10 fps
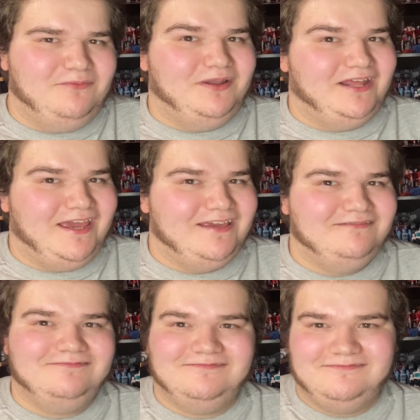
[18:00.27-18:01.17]
but hey,
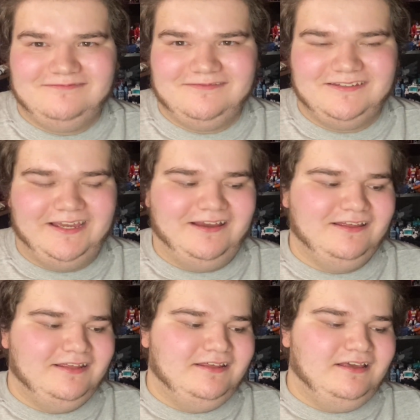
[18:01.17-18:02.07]
yeah.
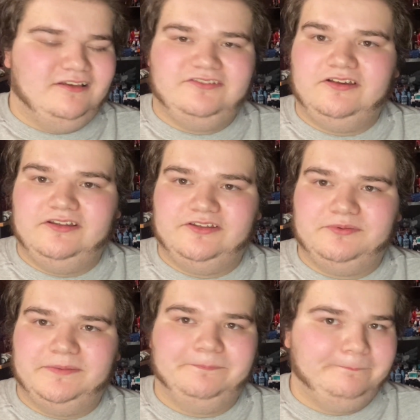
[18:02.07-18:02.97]
I'll see y'all next
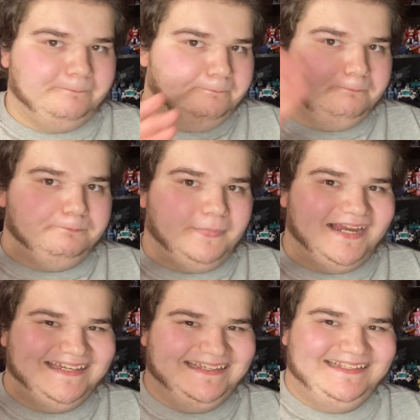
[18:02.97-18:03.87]
one. Bye.